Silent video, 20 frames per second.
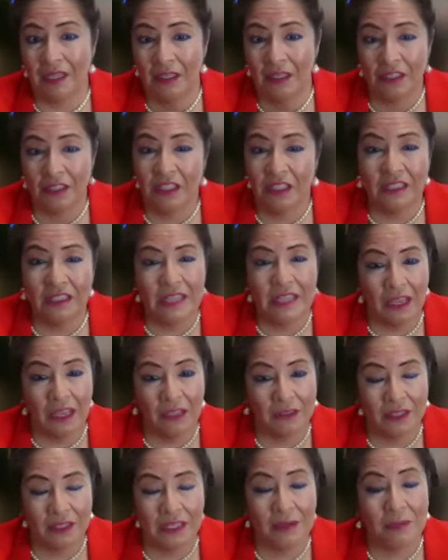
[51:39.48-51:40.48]
she's
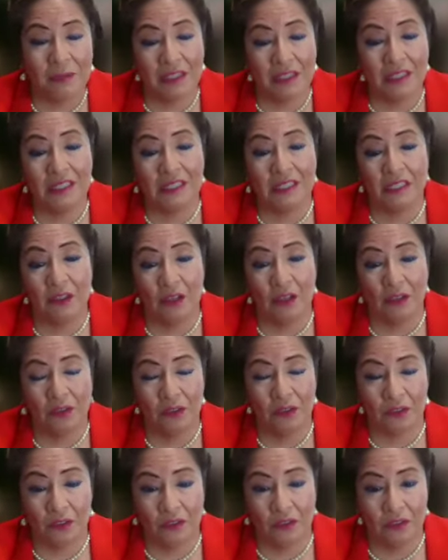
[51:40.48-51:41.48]
tailoring it because she's
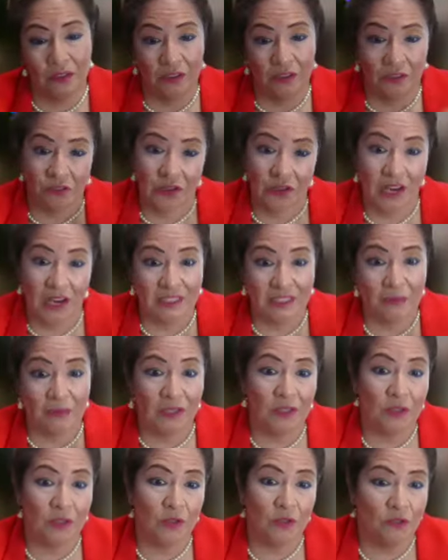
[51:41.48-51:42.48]
also trying
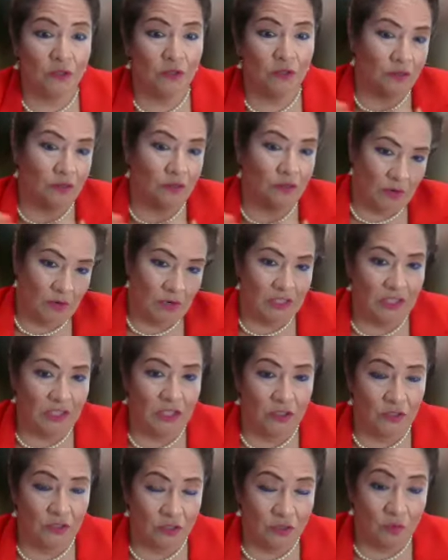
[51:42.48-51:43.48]
something new, because
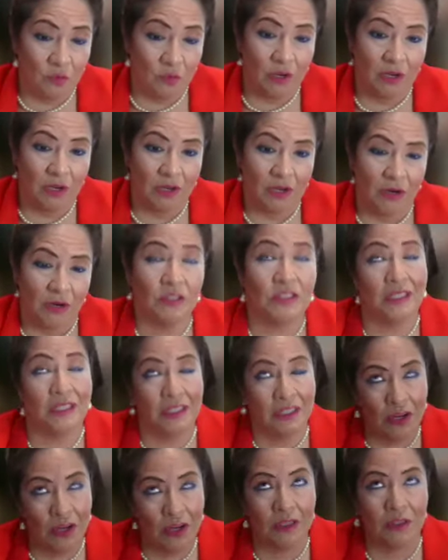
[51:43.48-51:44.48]
she used to work, or she
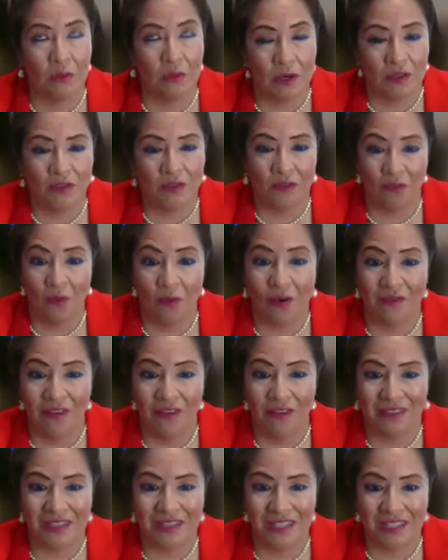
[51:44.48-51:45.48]
currently works for Ford
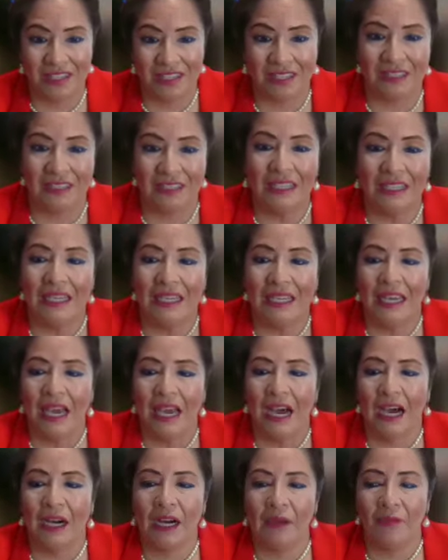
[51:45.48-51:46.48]
Foundation,
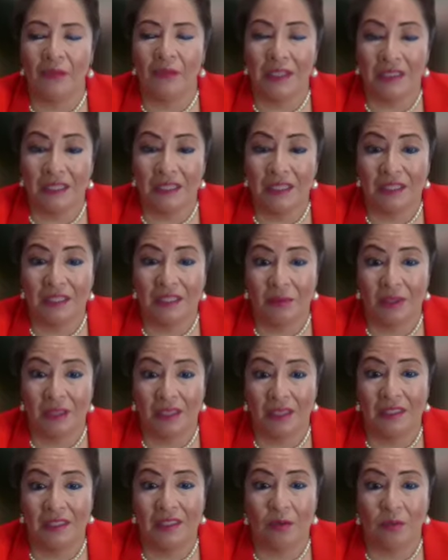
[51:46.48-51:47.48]
and does some of
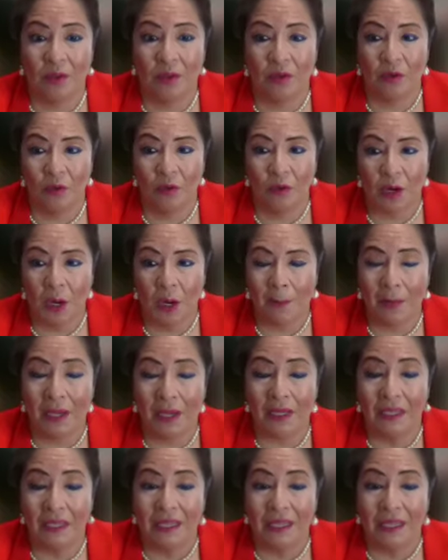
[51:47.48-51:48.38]
that similar work. But